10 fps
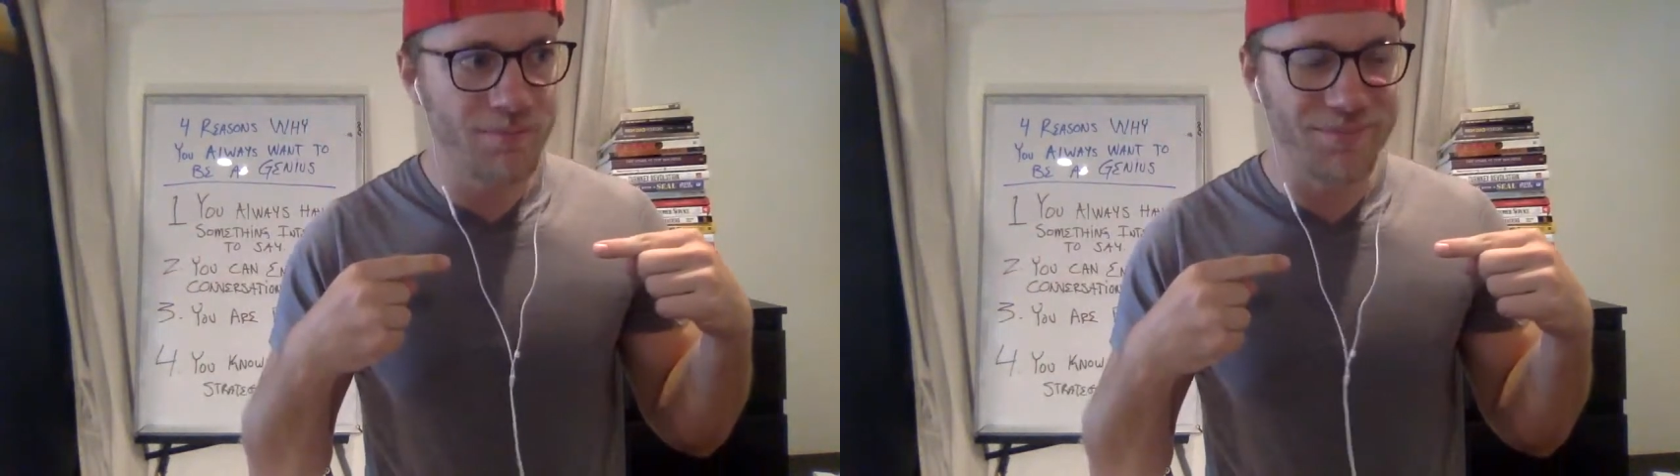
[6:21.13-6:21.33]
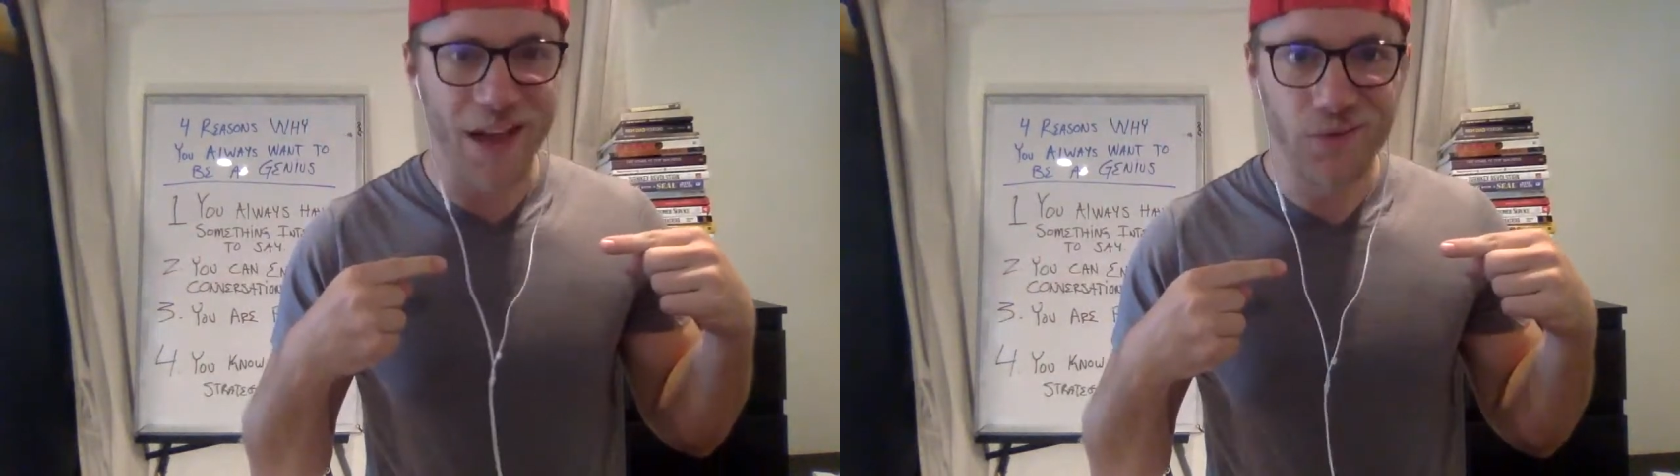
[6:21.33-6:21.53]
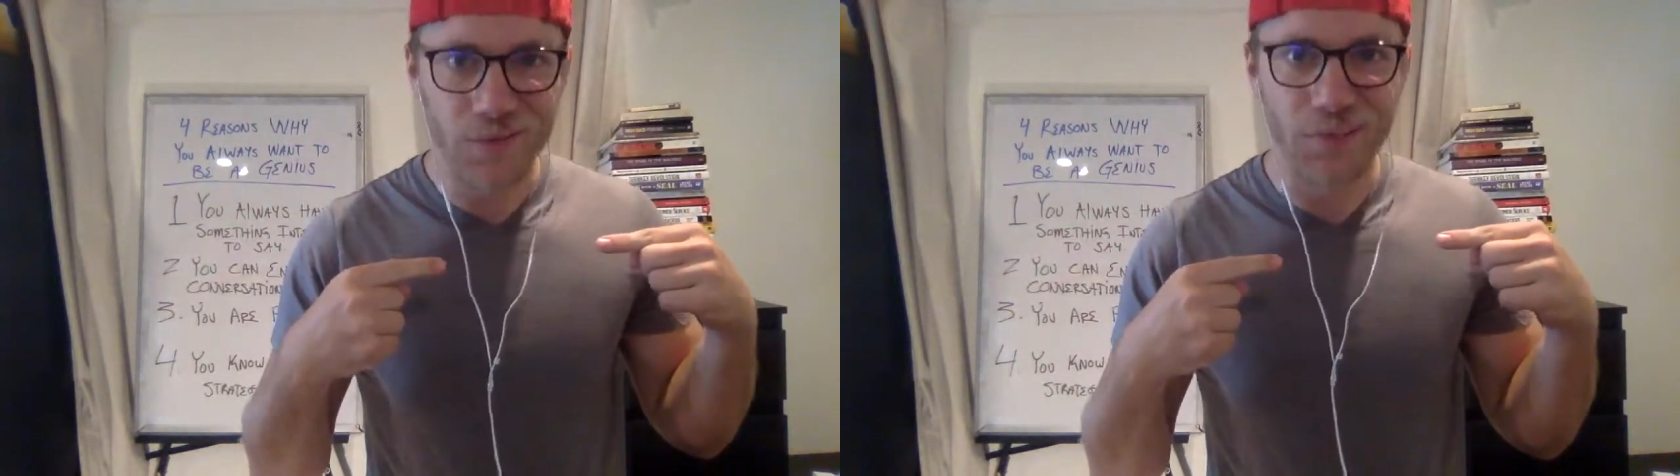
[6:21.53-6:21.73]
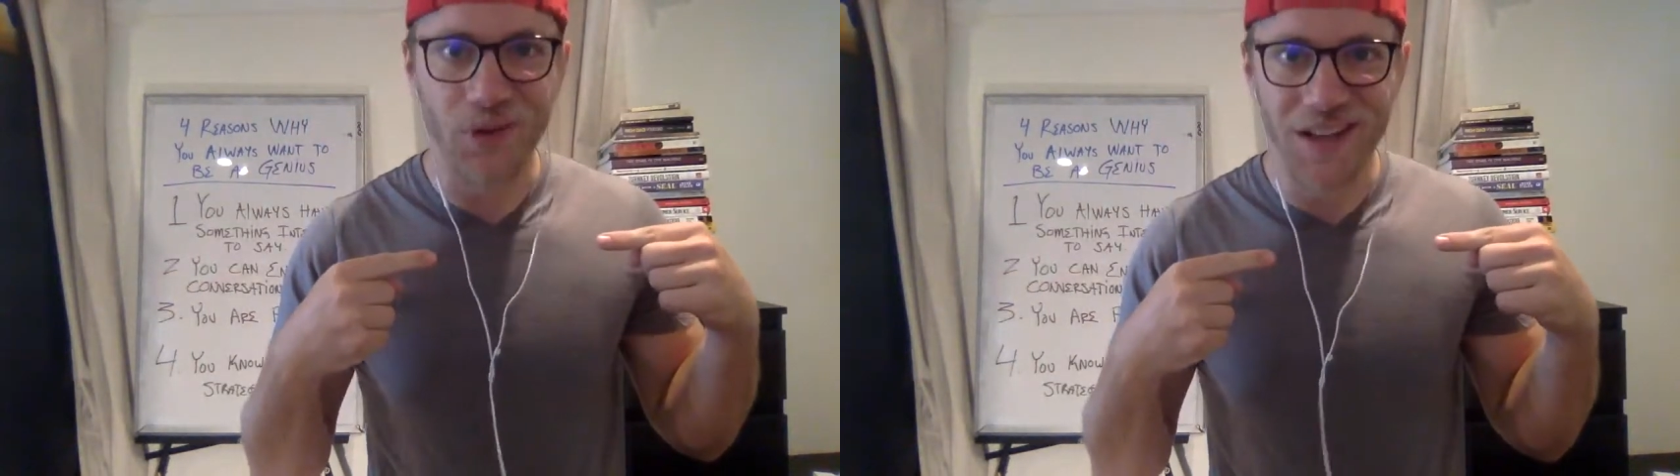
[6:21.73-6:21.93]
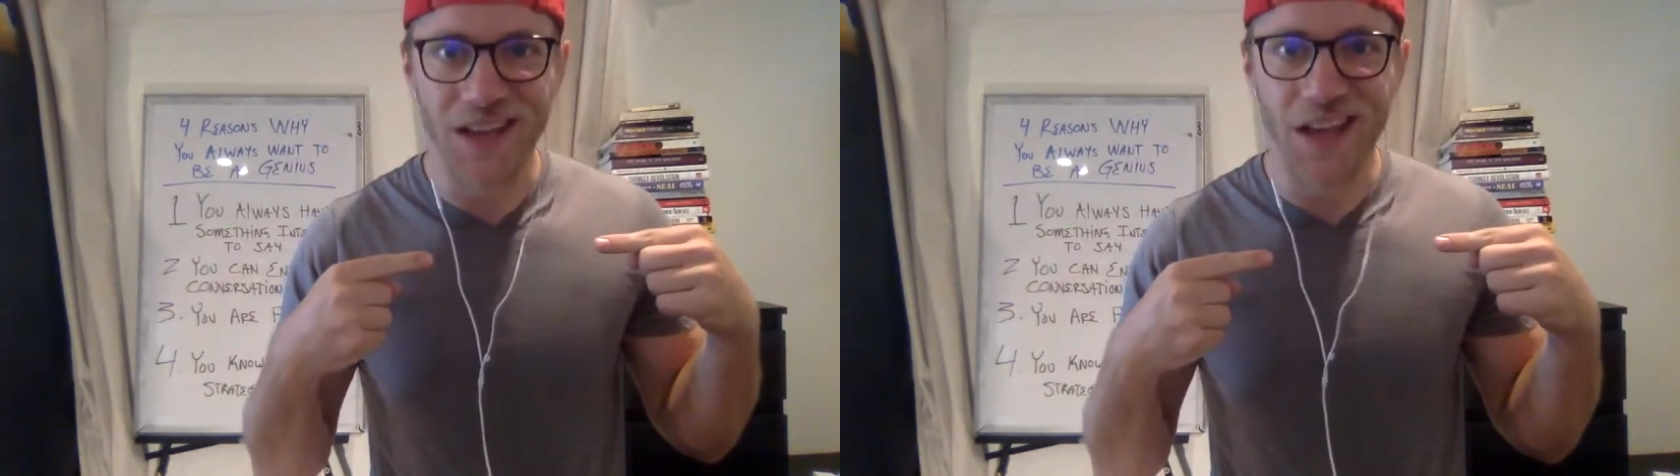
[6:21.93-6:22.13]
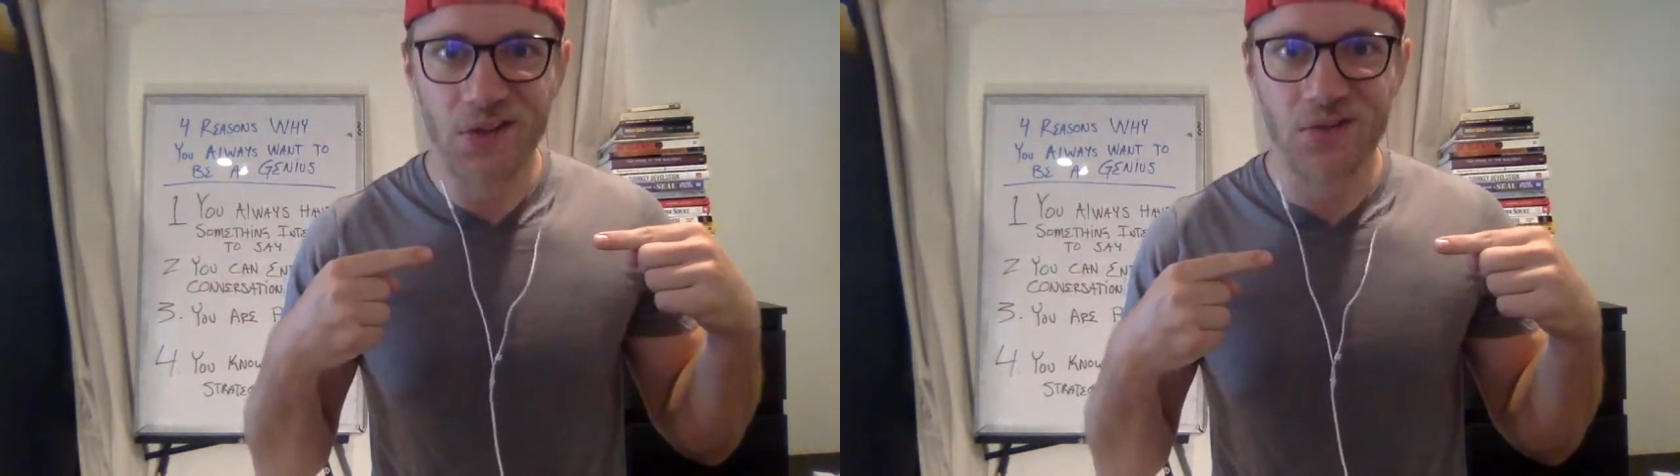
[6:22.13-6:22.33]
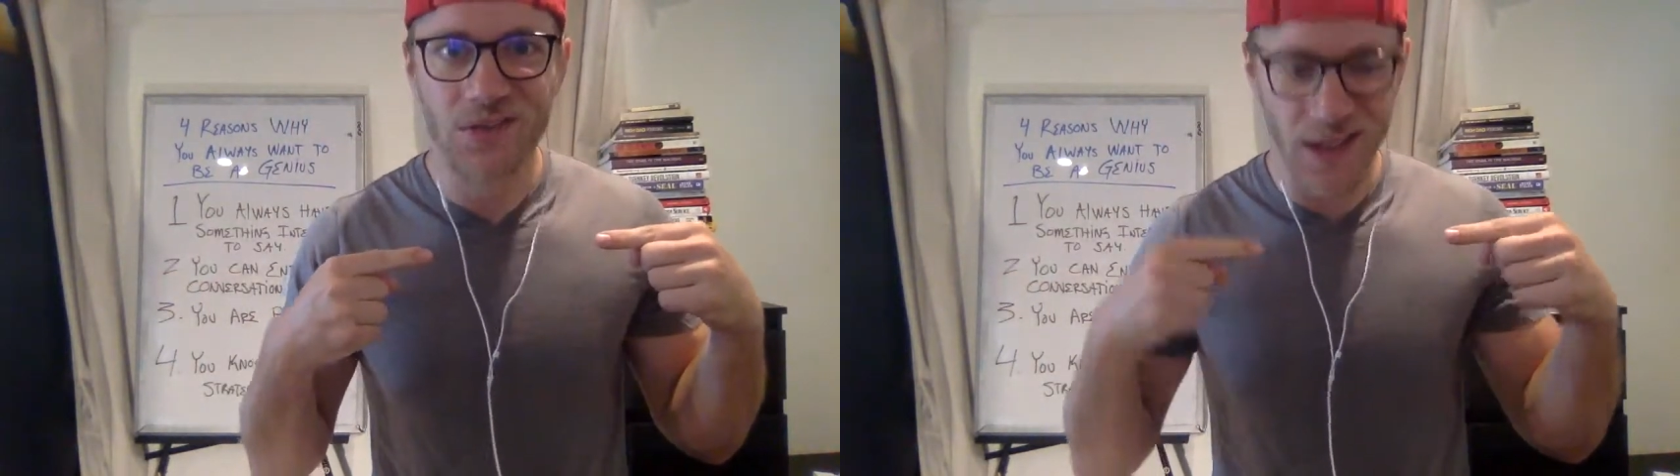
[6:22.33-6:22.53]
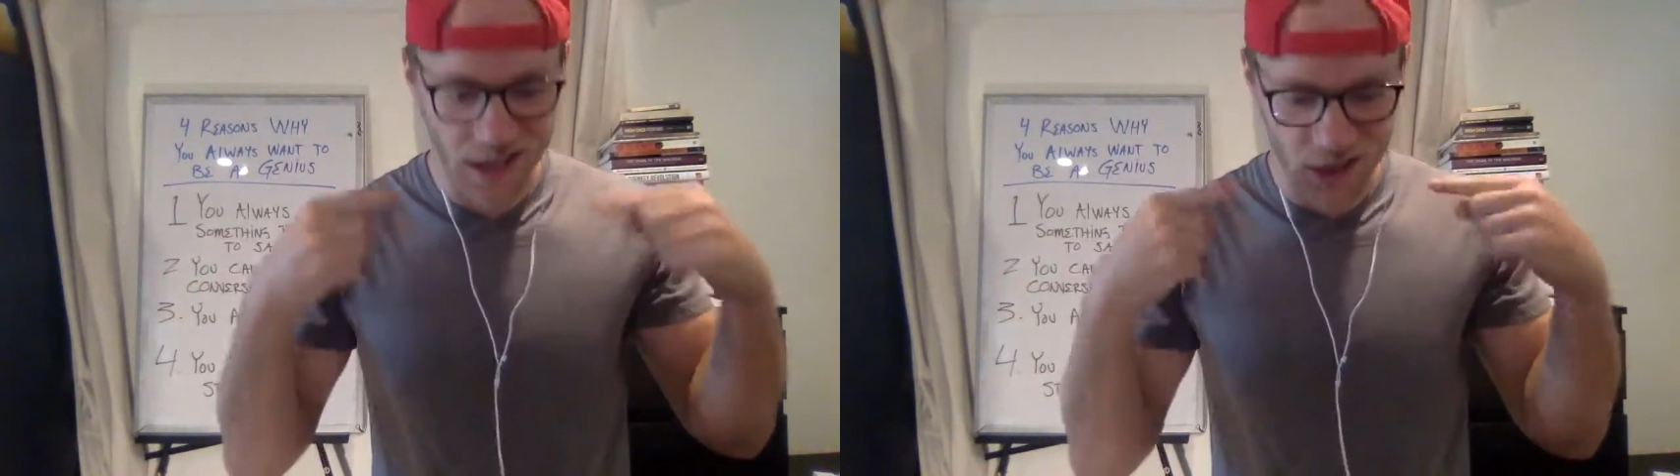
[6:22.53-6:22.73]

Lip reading: that was pretty interesting.